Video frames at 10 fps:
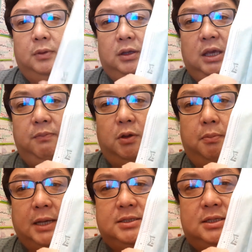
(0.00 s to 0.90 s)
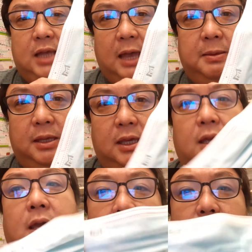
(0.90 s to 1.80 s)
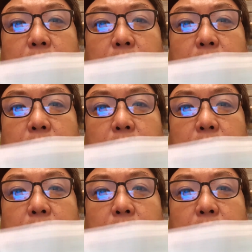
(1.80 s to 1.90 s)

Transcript: keep your mask handy, keep your